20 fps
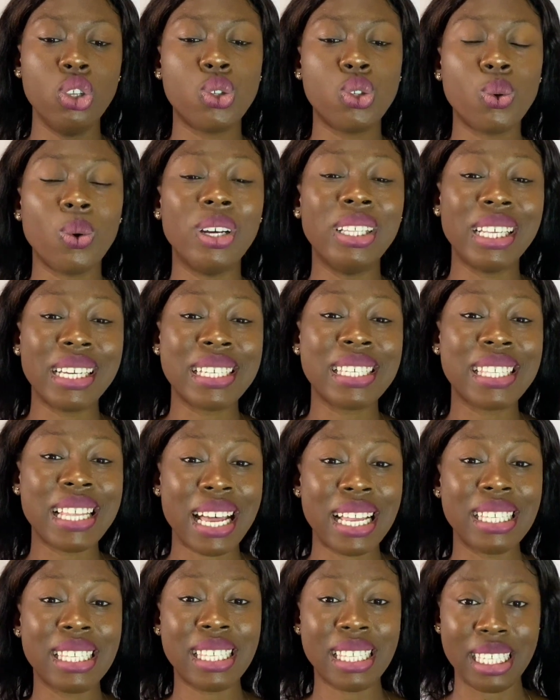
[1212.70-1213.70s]
to
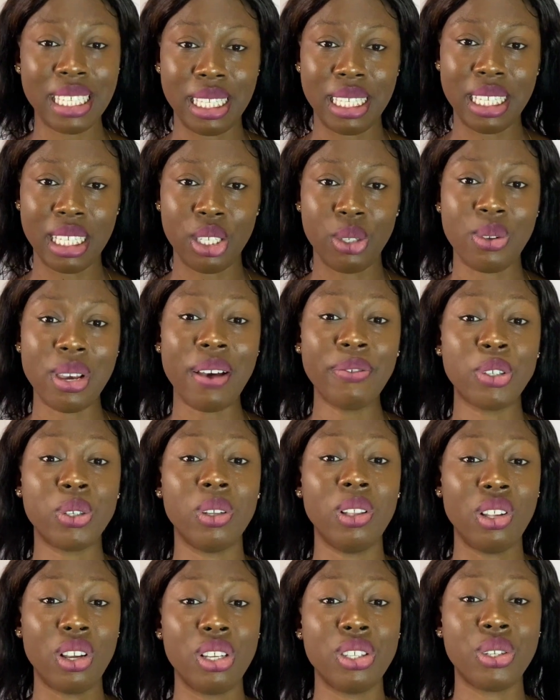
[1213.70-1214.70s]
understand seasons. You have to
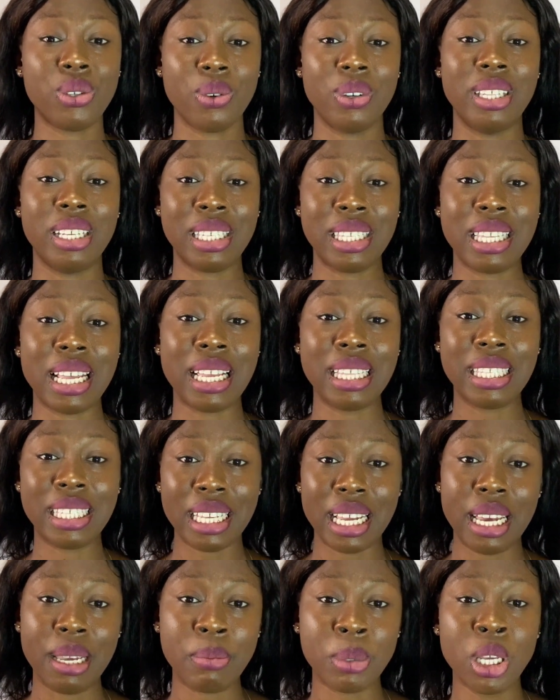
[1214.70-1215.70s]
learn to understand
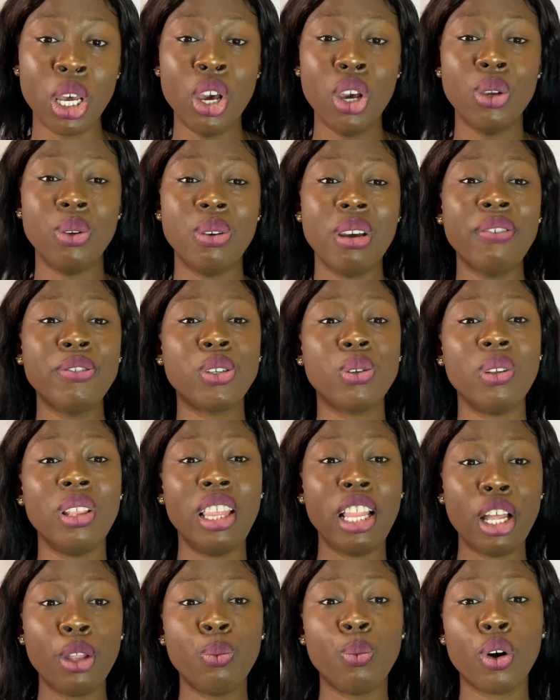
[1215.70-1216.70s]
times. You have to
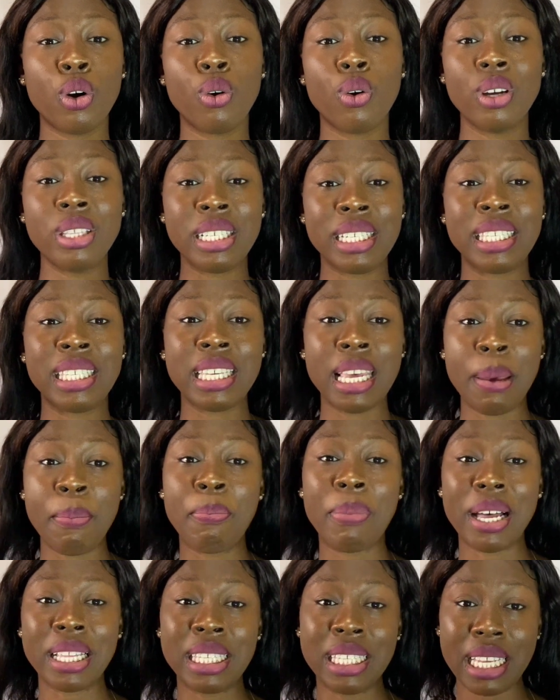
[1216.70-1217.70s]
learn what God is saying
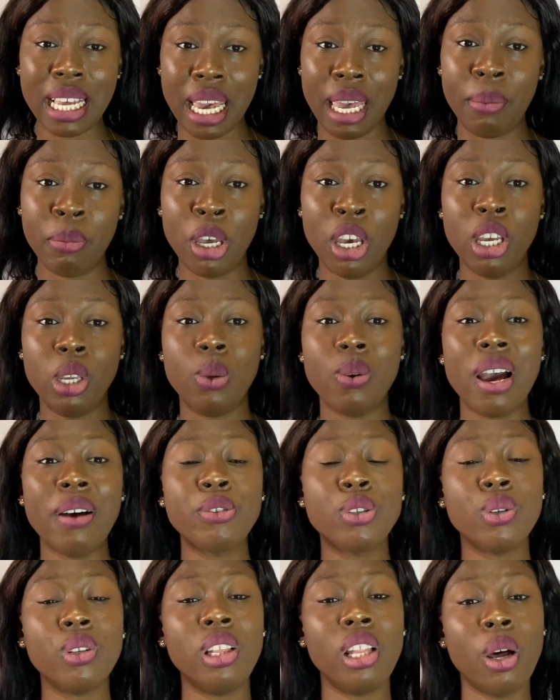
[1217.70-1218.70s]
part time. You have
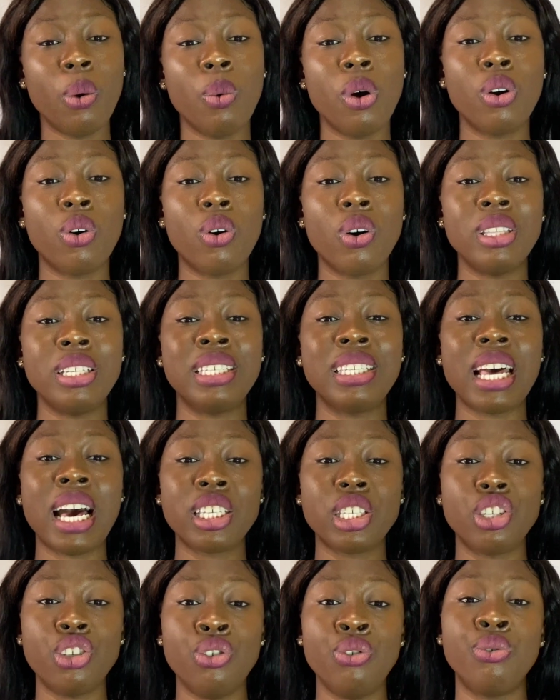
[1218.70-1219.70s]
to learn what God is
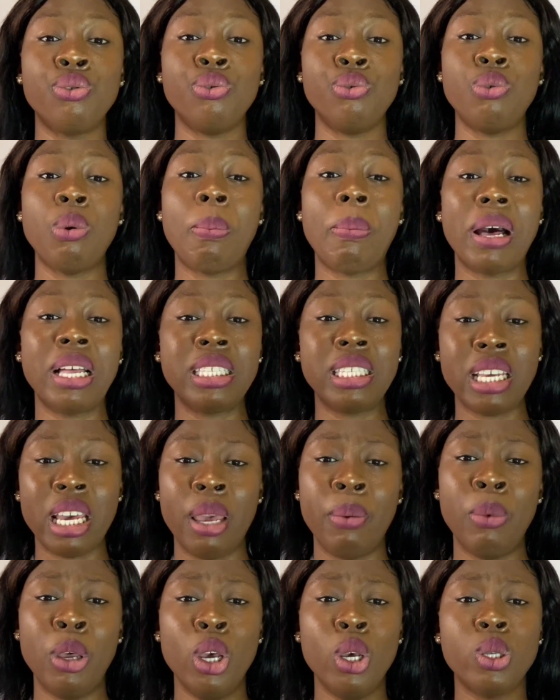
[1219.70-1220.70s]
asking you to do part
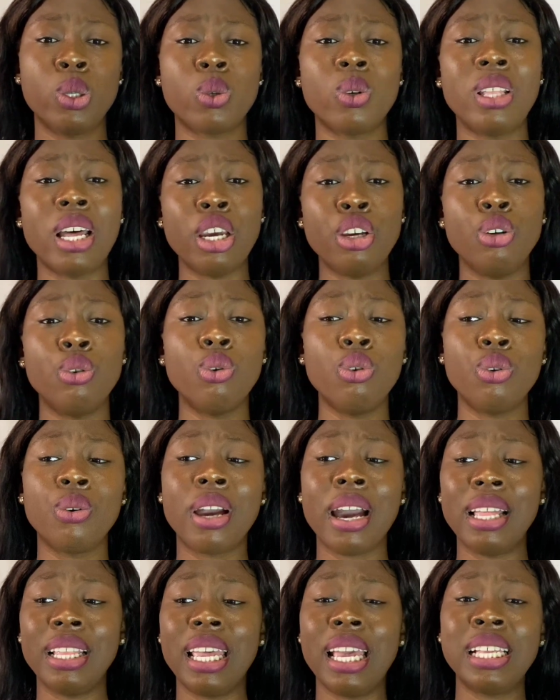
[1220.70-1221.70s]
time, so that you know you
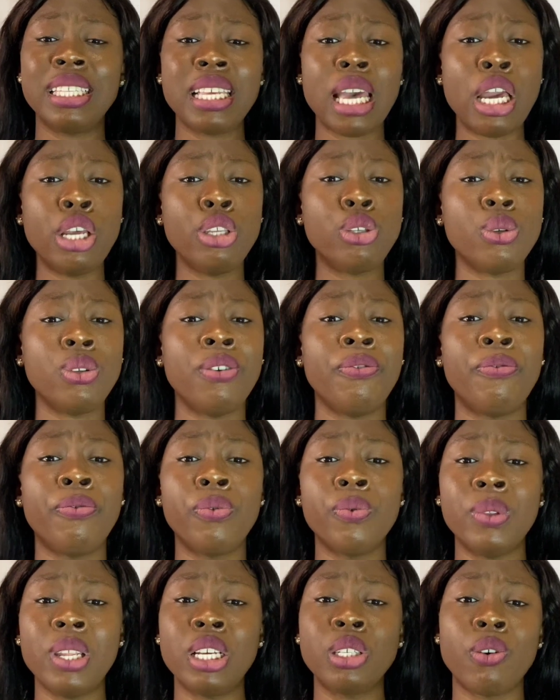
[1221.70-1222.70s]
can enter into the
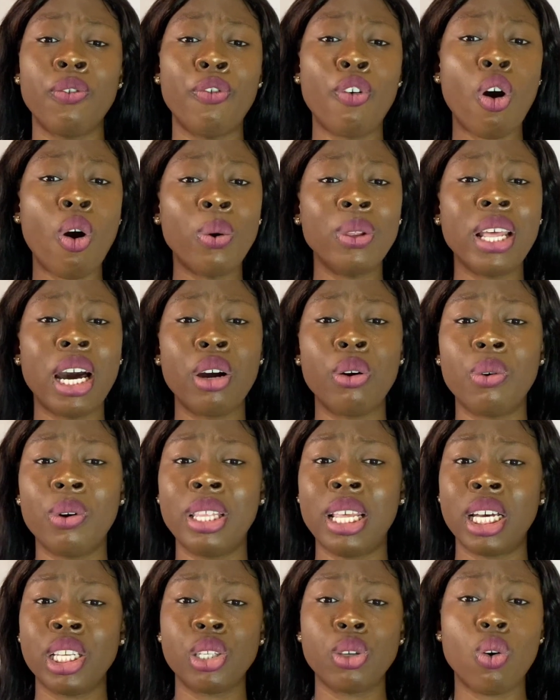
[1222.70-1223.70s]
fullness of all that
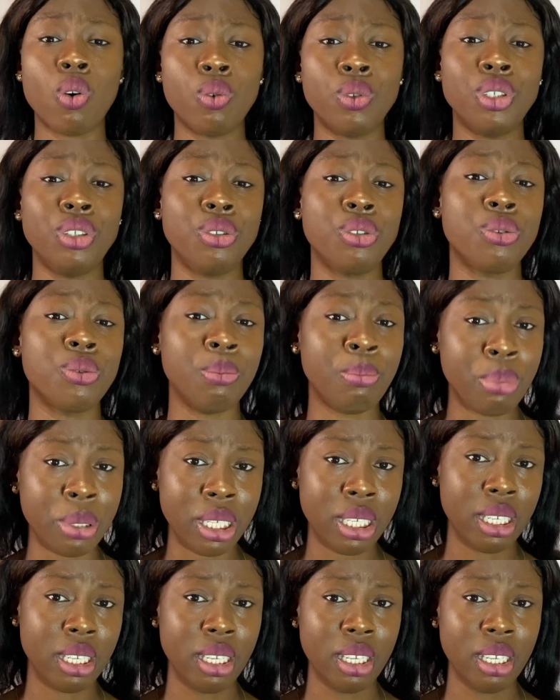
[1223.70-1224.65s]
God has called you to be.